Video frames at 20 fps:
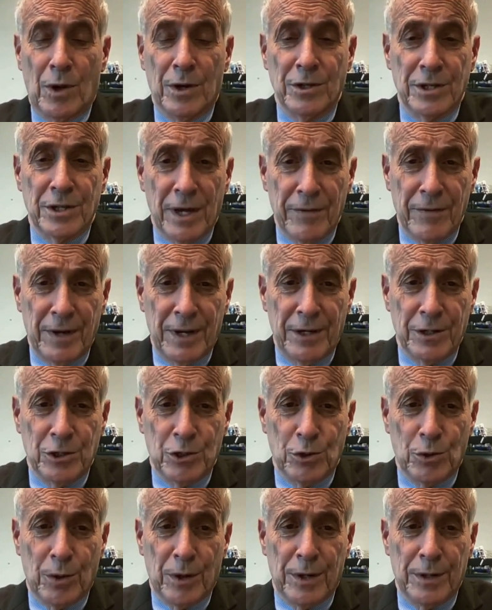longevity
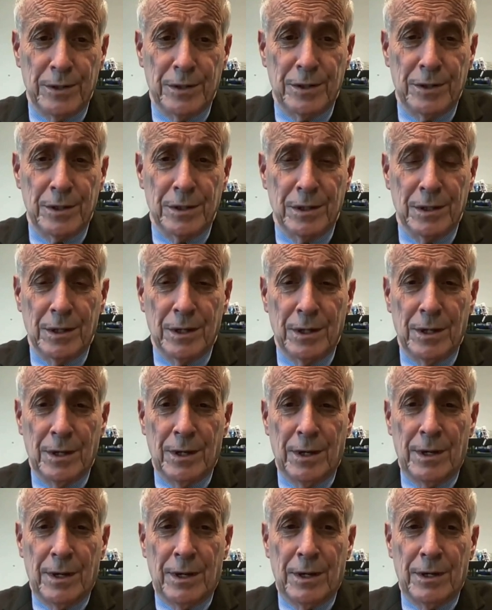insurance.
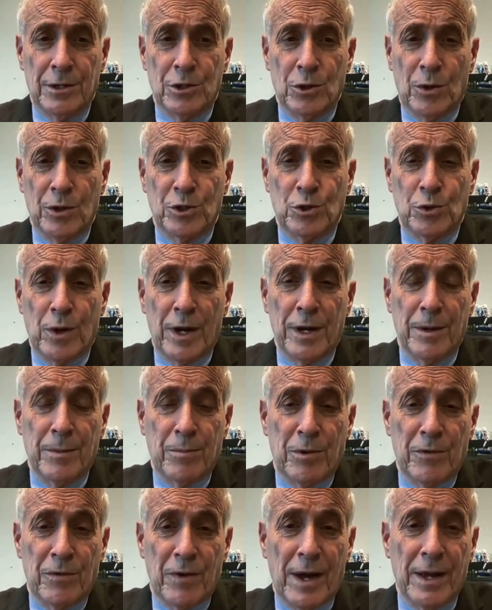So it's
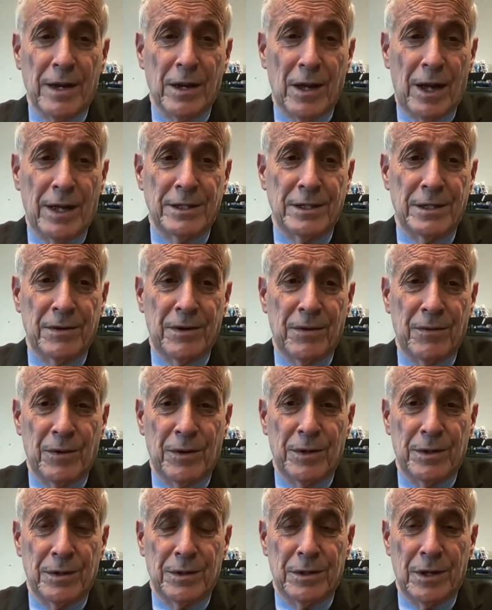trying to provide lots of
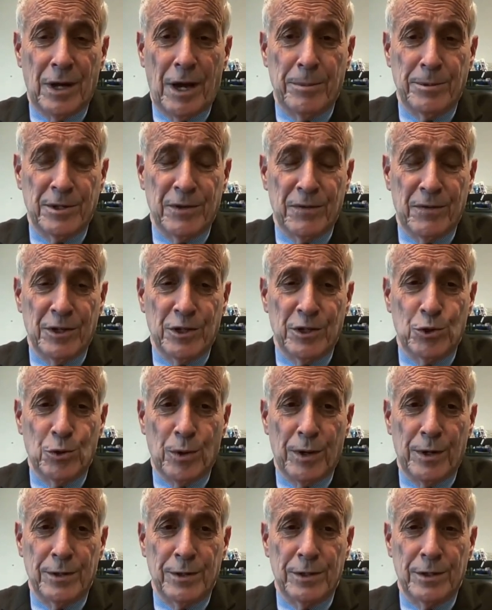different types of
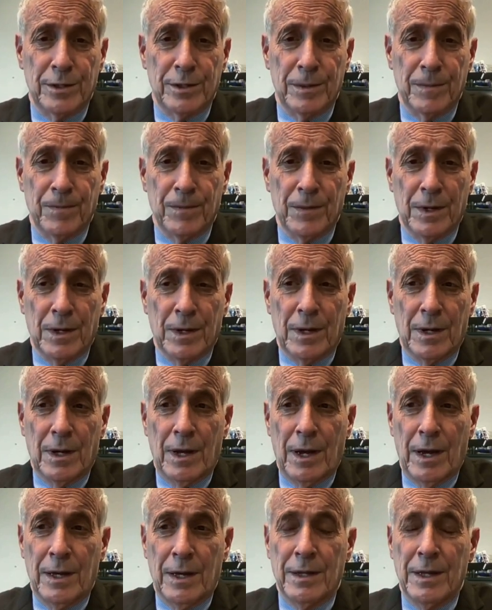insurance.
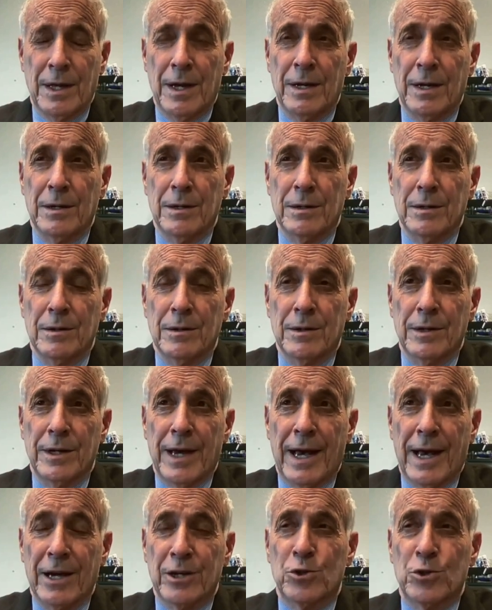And then
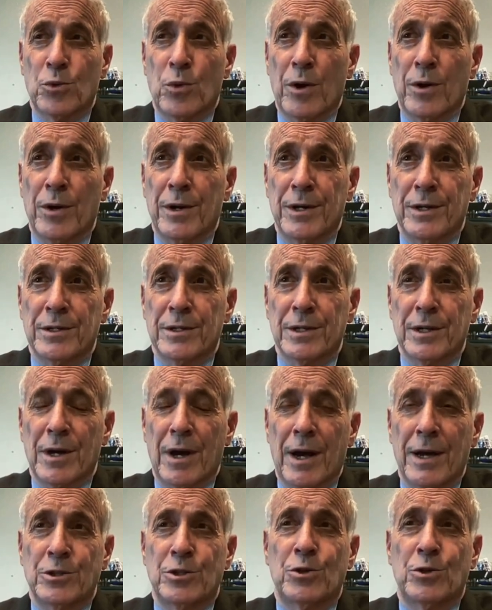the actuaries,
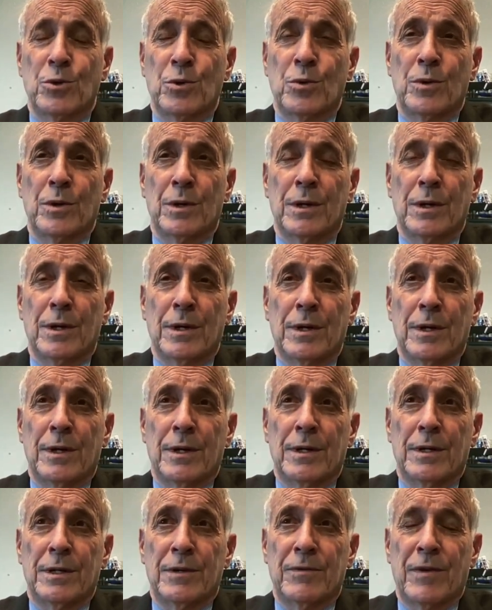the guys who
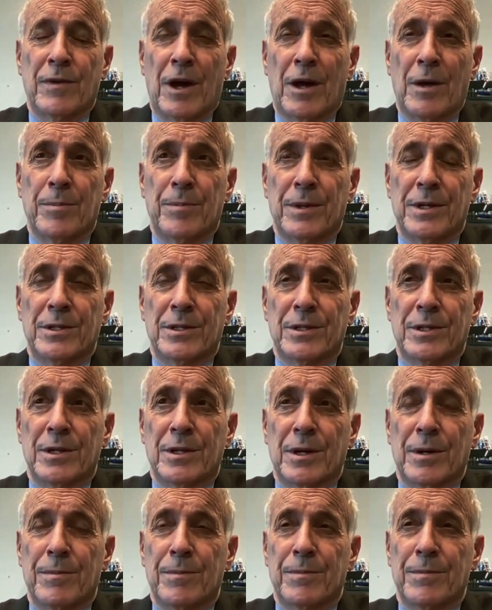developed this,
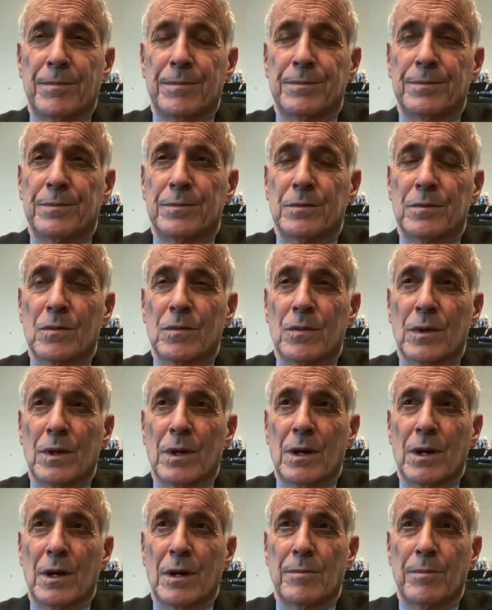
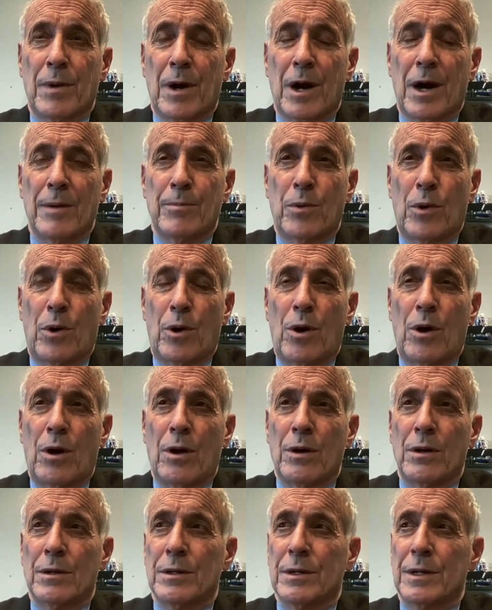Bob
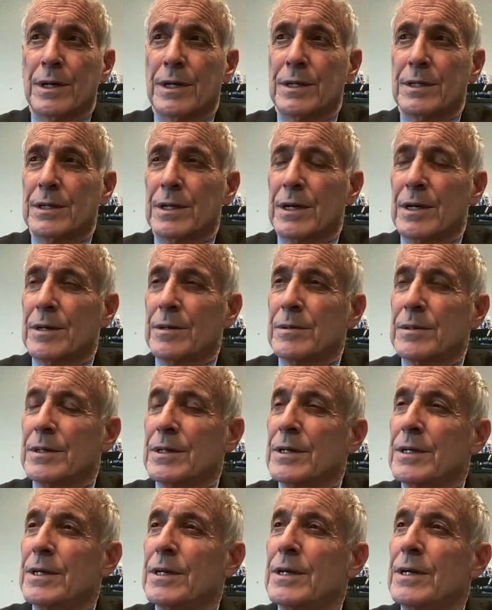Ball
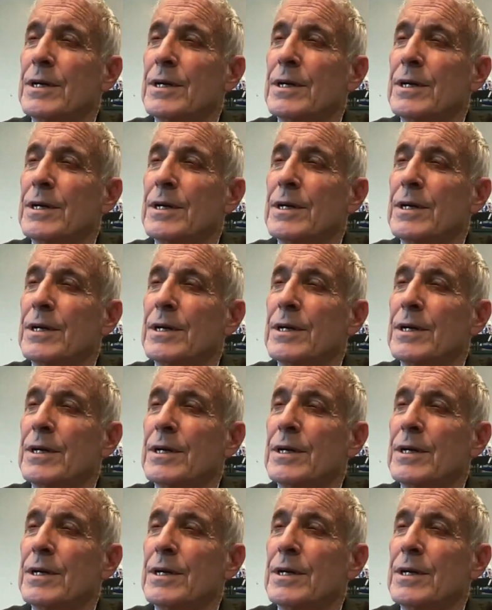and